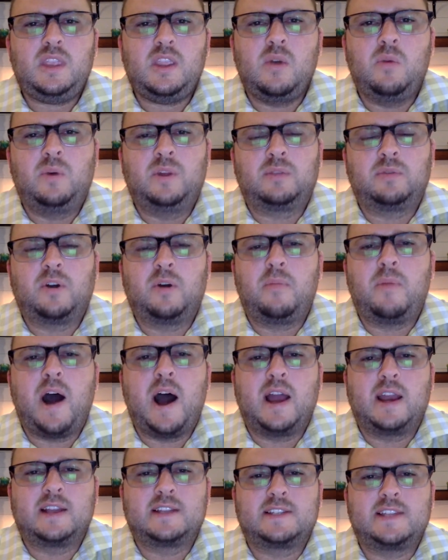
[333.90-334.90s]
With
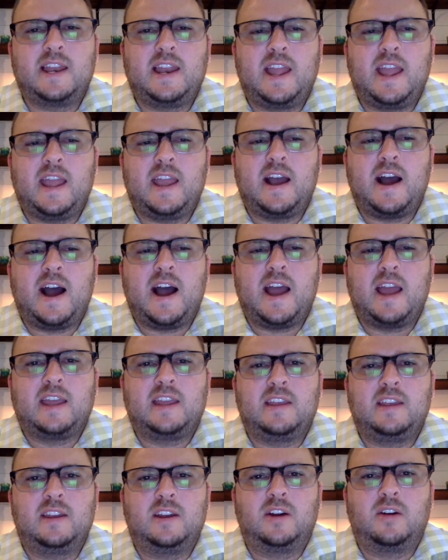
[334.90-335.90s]
robotics and
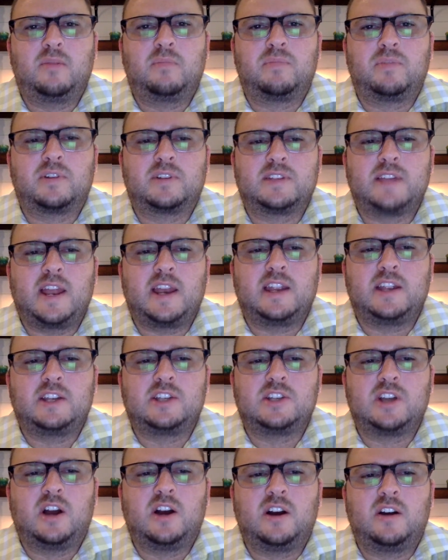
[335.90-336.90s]
AI,
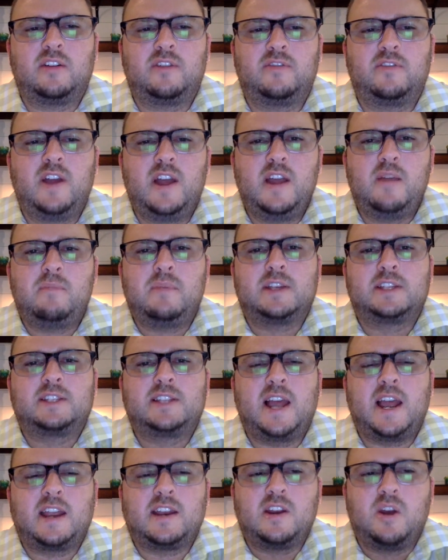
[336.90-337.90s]
percentage of
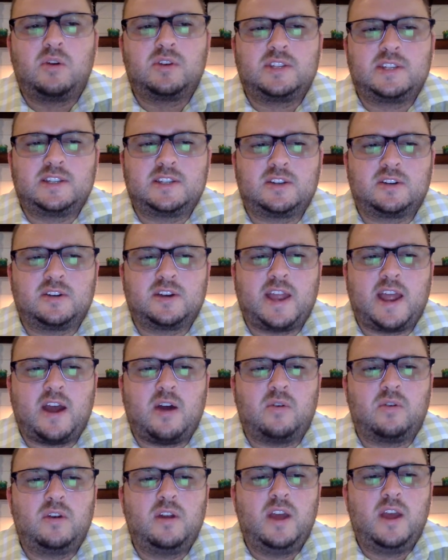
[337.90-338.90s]
misdiagnosis are
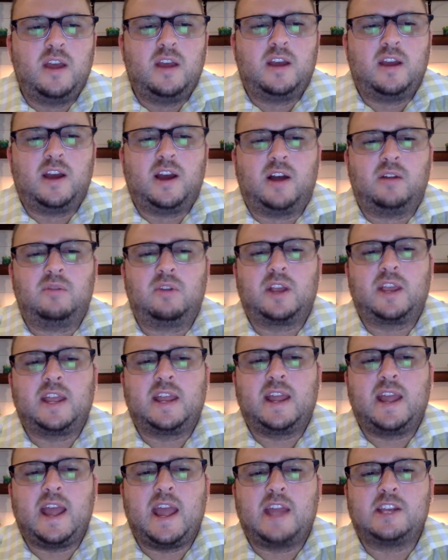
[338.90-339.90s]
down.
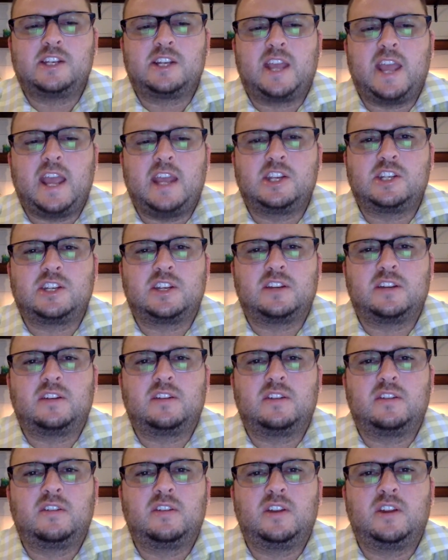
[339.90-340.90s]
Looking at
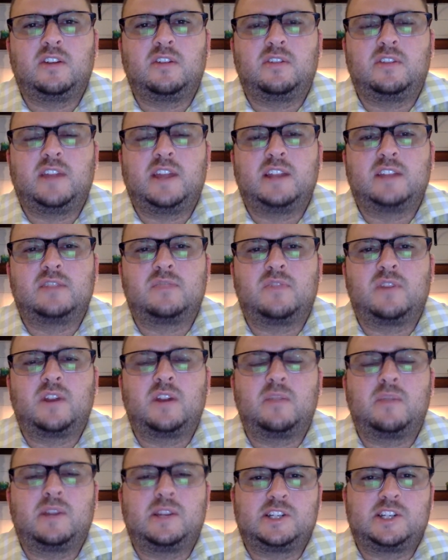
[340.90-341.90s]
education, that's
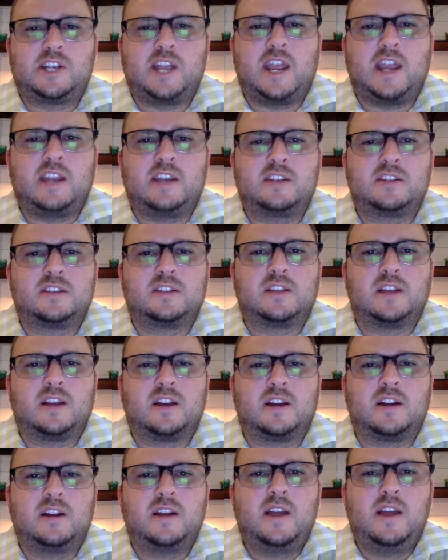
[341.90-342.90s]
very much changed
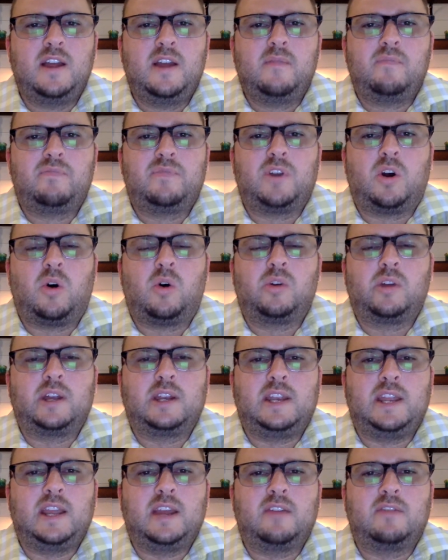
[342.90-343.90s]
the whole
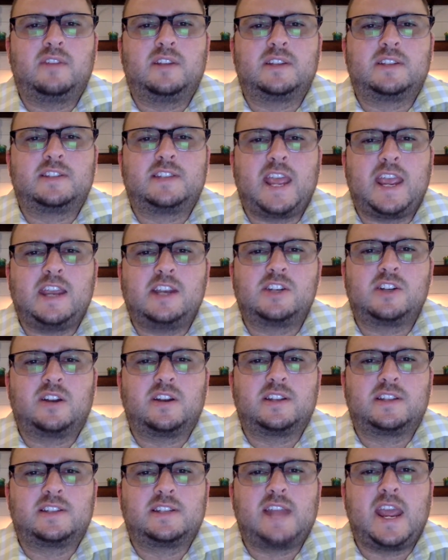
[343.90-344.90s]
idea of the sage on
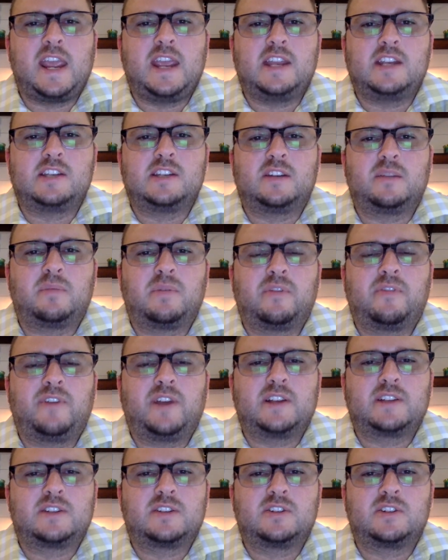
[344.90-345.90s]
the stage and the
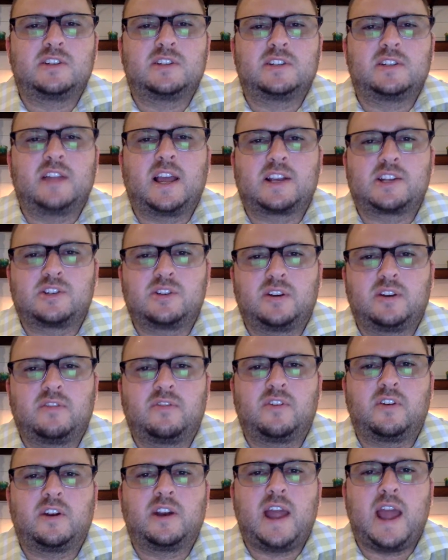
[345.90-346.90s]
professor just lecturing
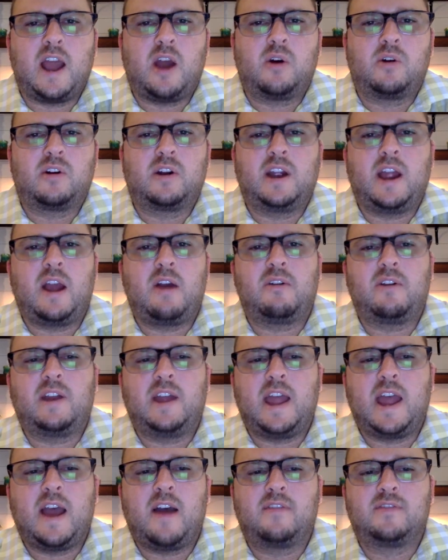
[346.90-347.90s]
for an hour, hour and a
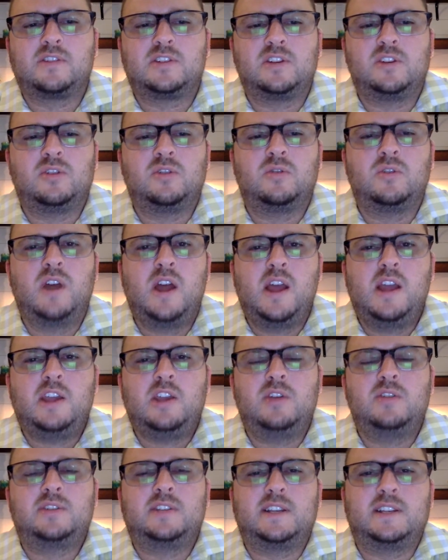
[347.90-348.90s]
half, to
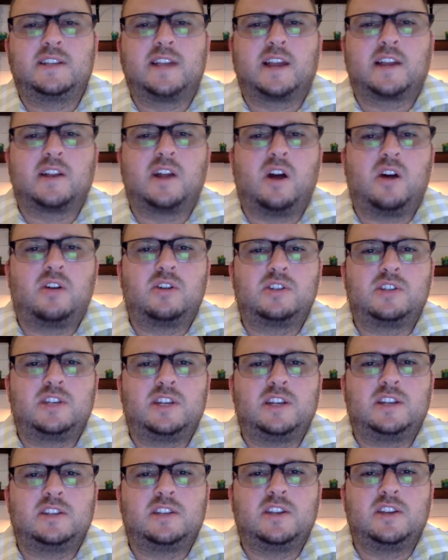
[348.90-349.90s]
using
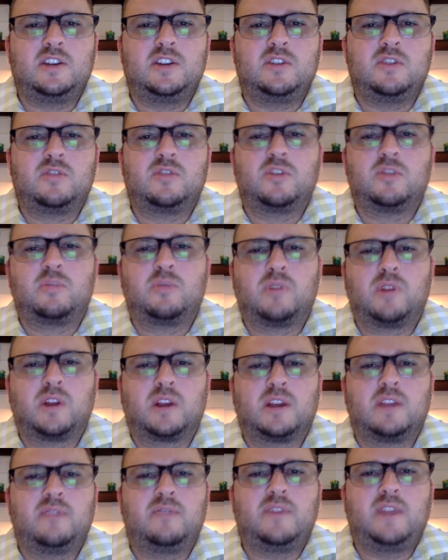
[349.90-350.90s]
technology to do group
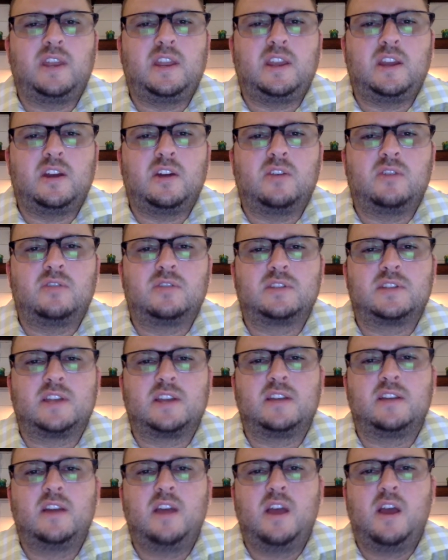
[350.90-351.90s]
work and videos
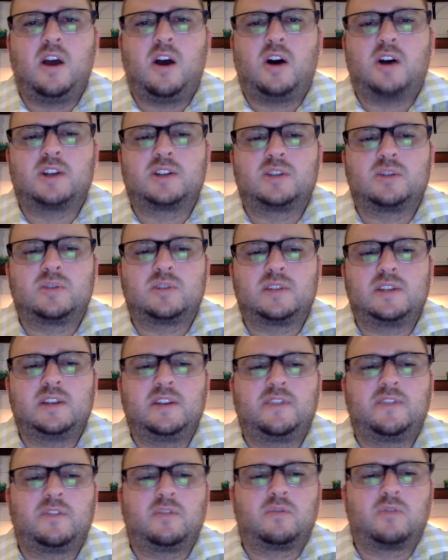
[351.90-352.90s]
and all sorts of
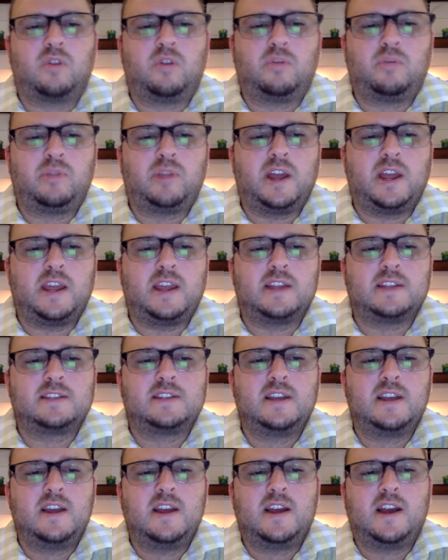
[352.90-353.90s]
different role plays.
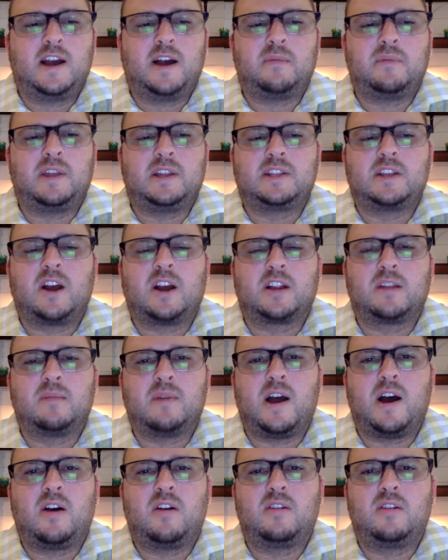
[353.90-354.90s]
They talked
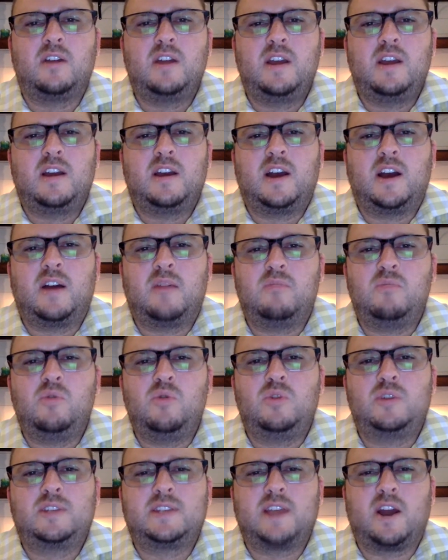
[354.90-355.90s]
about
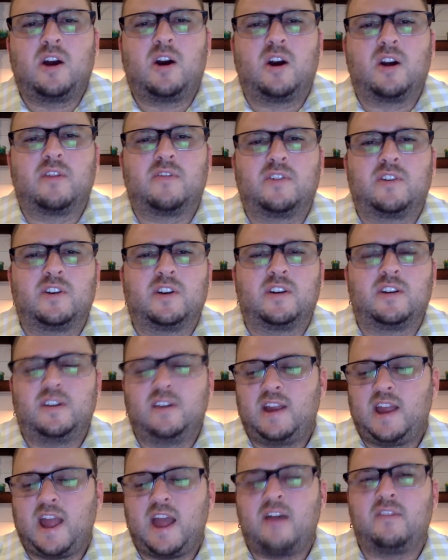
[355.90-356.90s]
MOOCs at Harvard
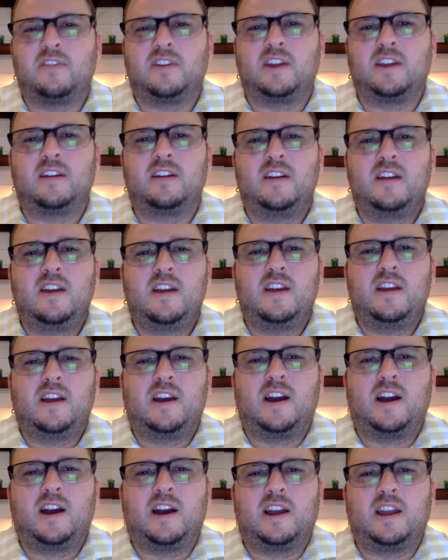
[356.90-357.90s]
having
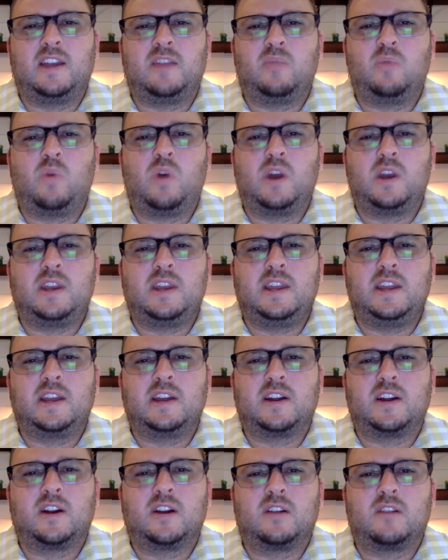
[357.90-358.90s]
in 1
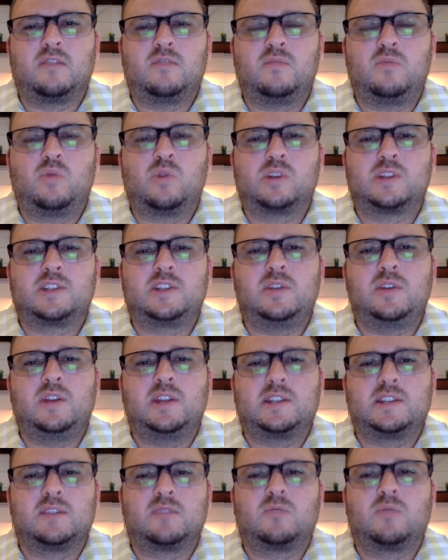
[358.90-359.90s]
year more
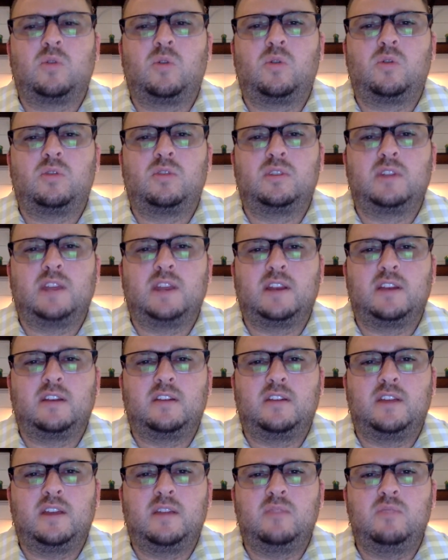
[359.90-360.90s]
students enrolled
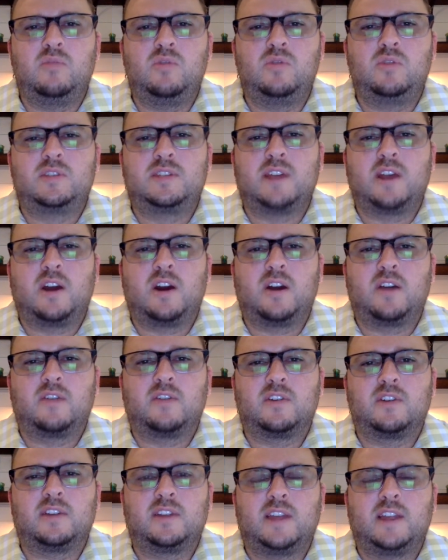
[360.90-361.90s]
in MOOCs at
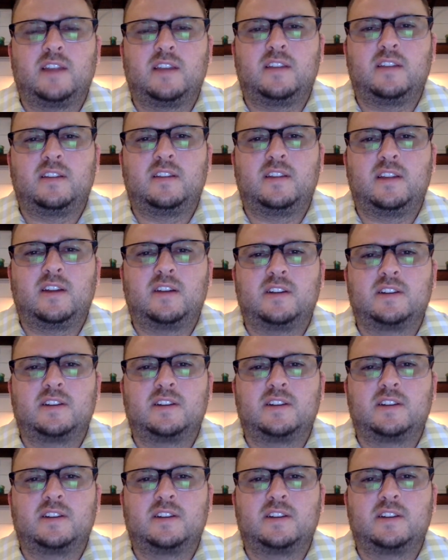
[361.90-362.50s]
Harvard than their